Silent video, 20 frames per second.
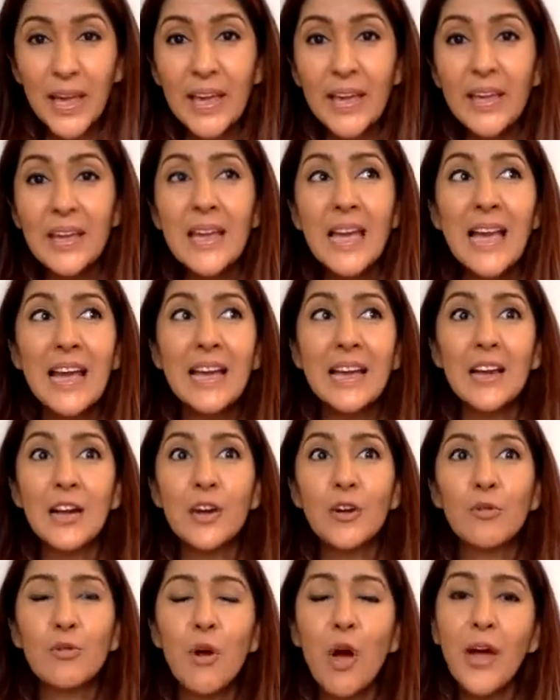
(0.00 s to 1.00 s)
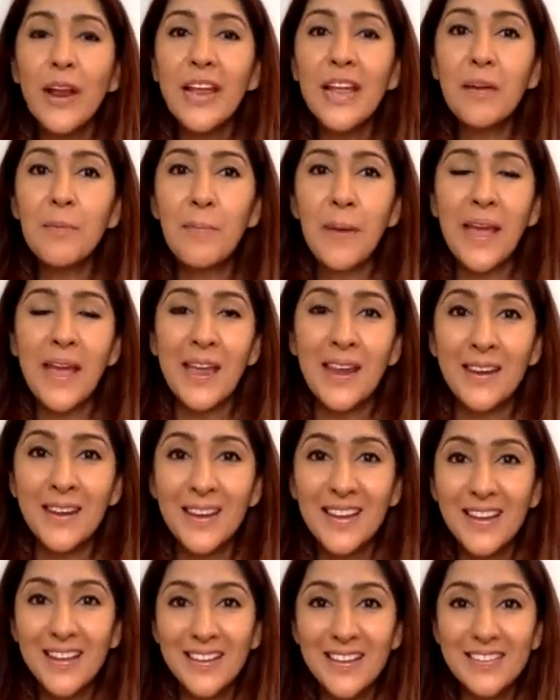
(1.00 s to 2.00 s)
okay? Chronic
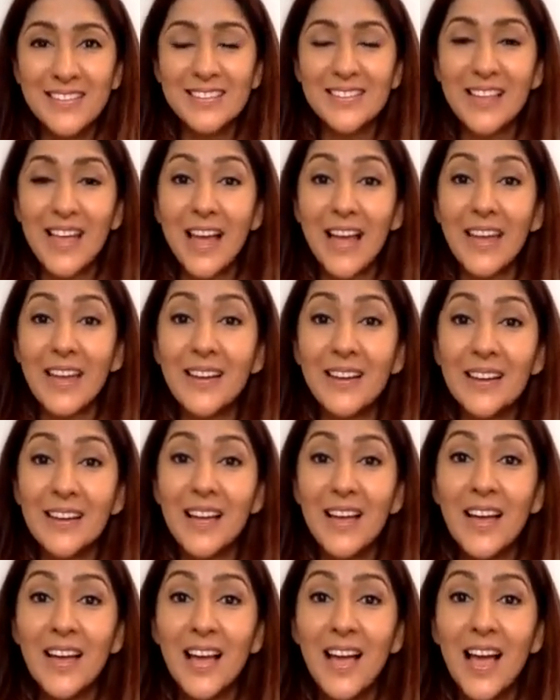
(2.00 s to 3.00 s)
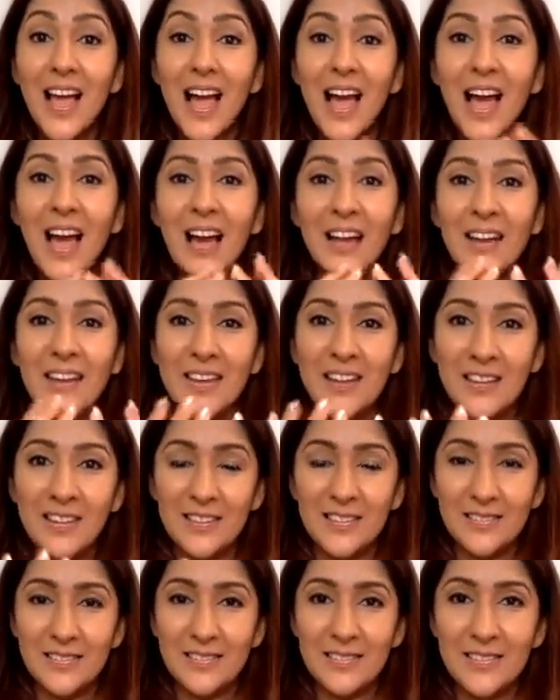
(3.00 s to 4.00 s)
pain is like
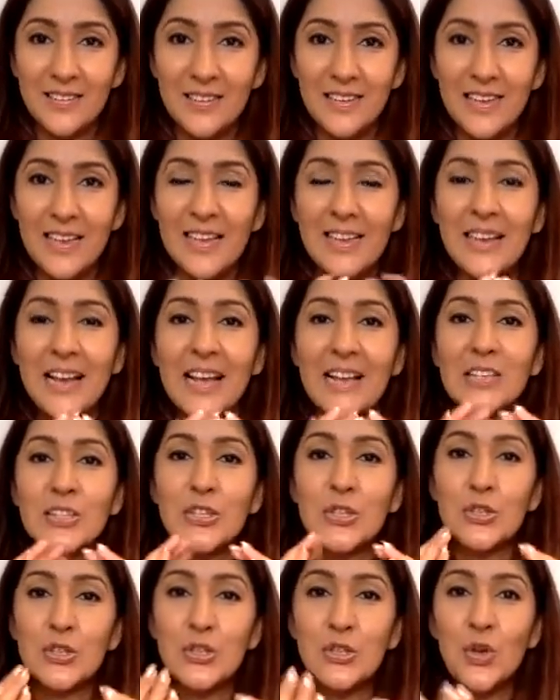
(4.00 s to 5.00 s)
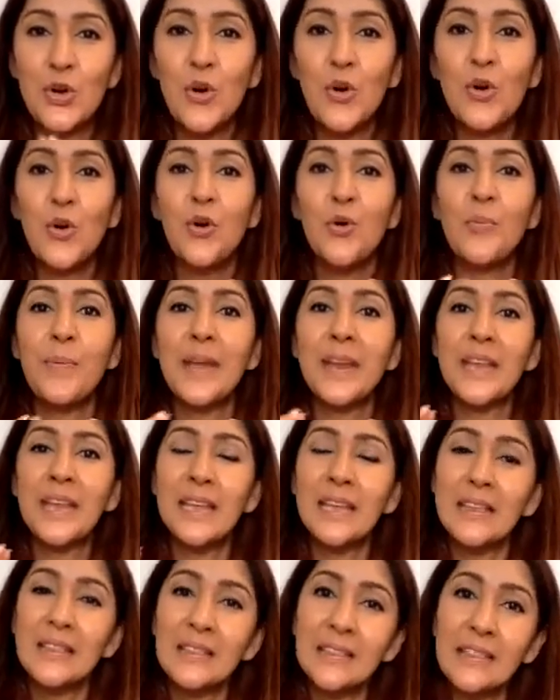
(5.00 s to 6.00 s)
onion. It has so
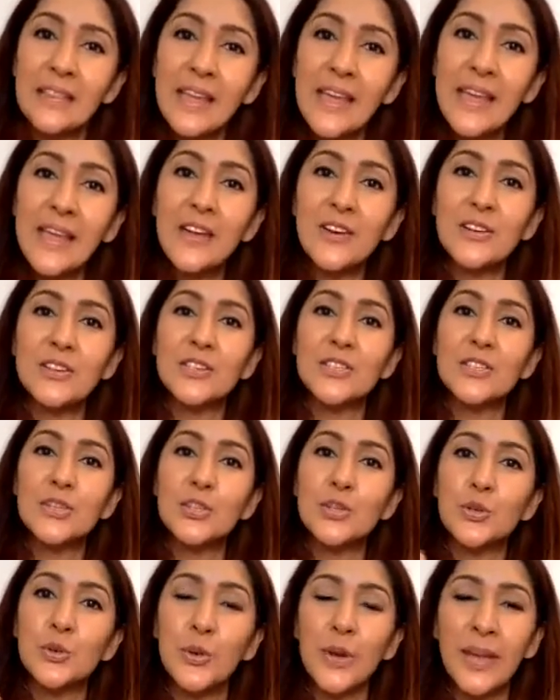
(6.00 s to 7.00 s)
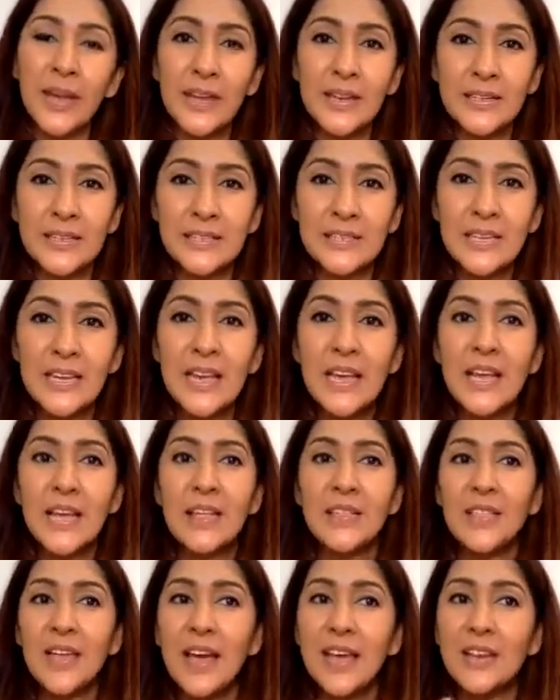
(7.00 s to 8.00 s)
many layers to it
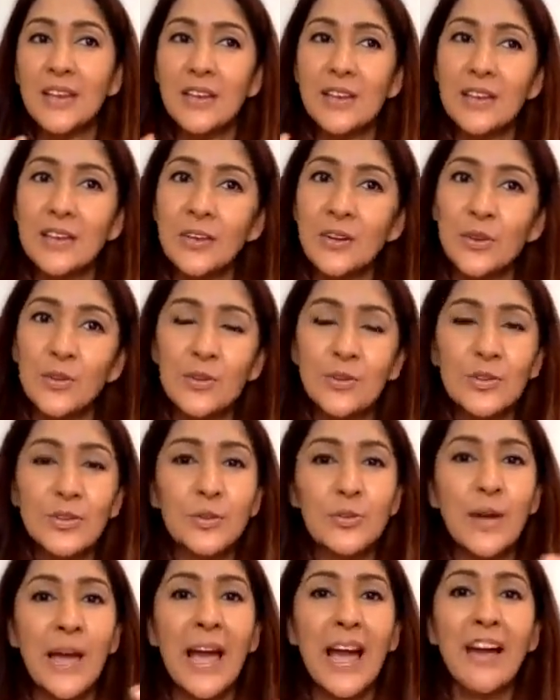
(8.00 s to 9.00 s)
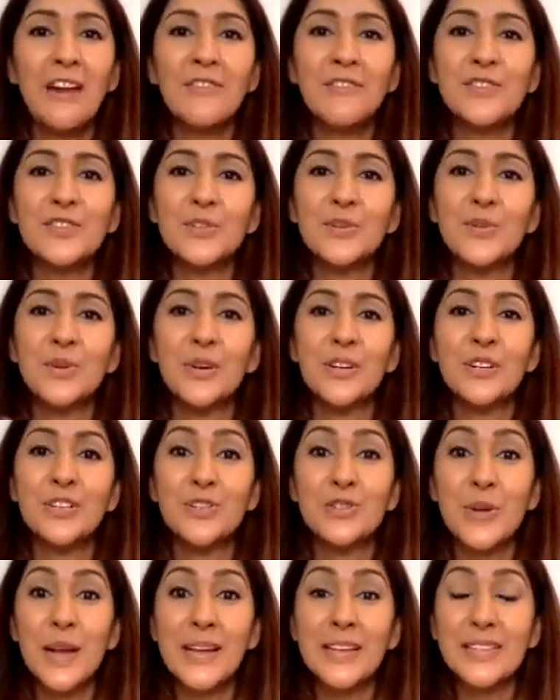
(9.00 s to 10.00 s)
that, you have to
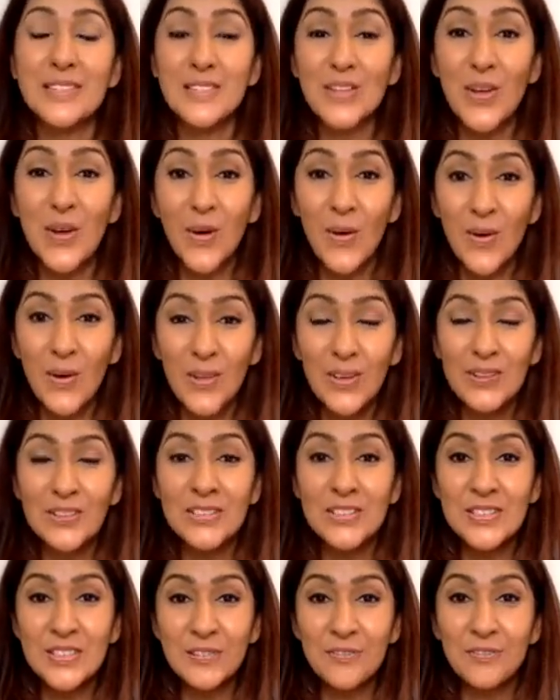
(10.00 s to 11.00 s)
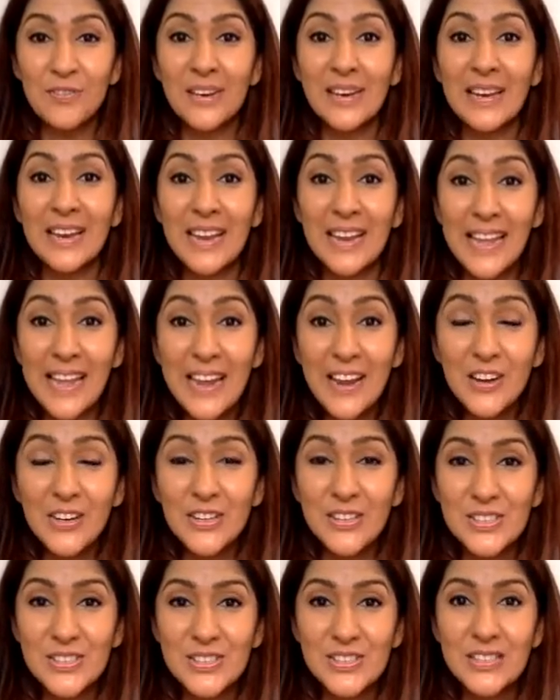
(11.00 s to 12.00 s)
address all the different
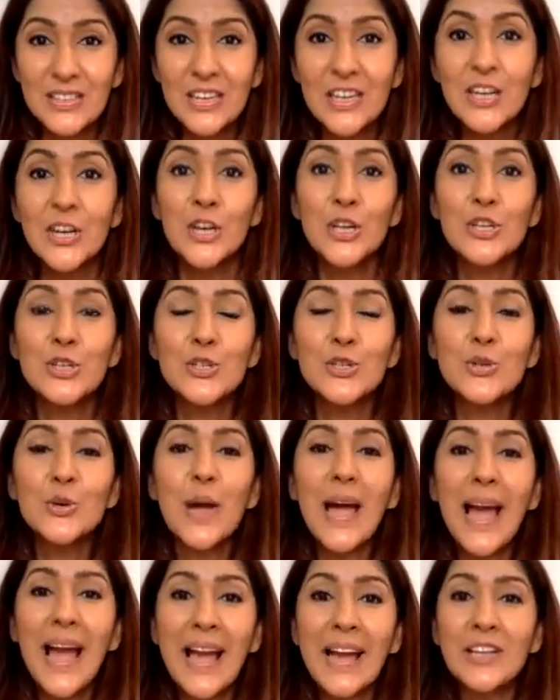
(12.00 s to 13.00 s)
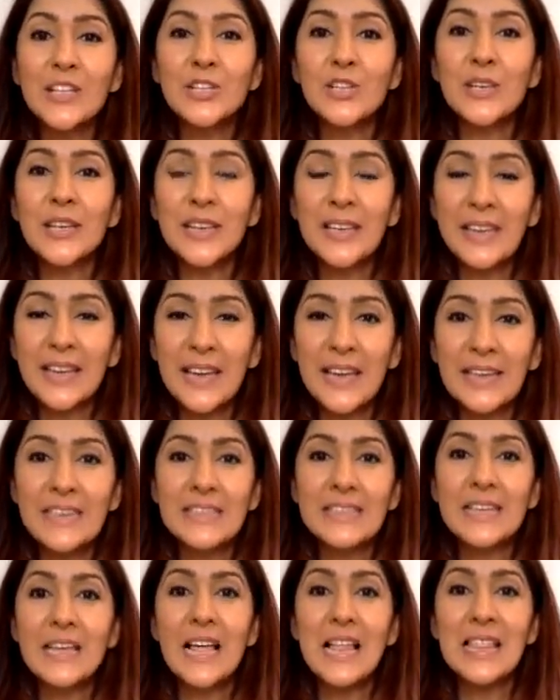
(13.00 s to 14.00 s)
layers to actually
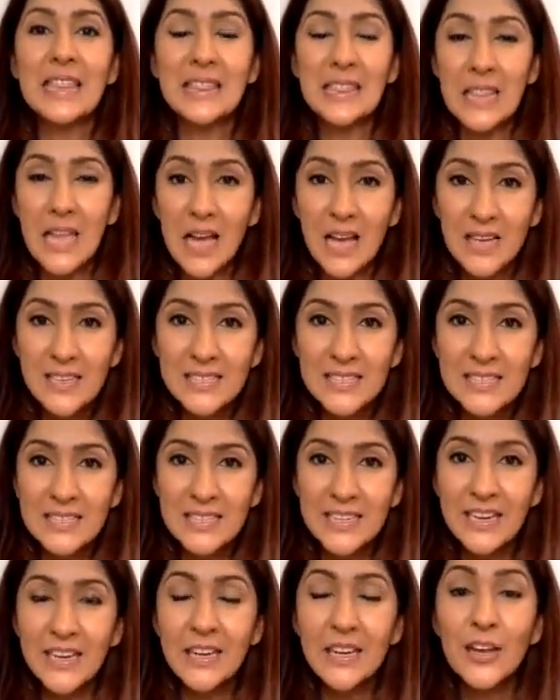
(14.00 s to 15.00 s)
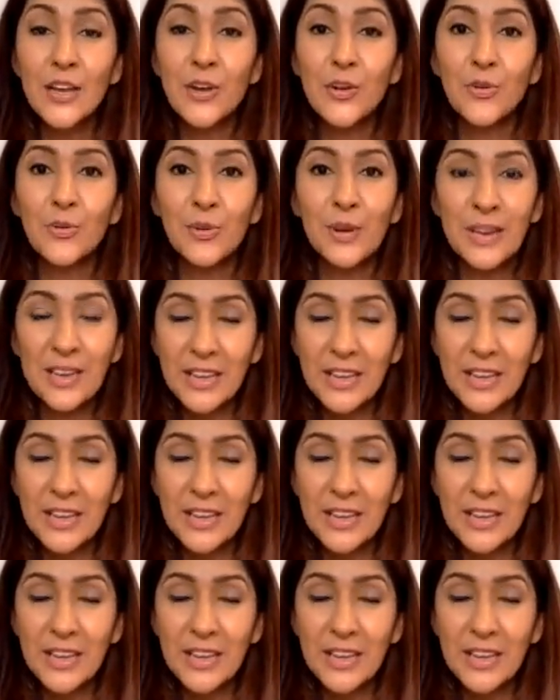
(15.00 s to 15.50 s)
get lasting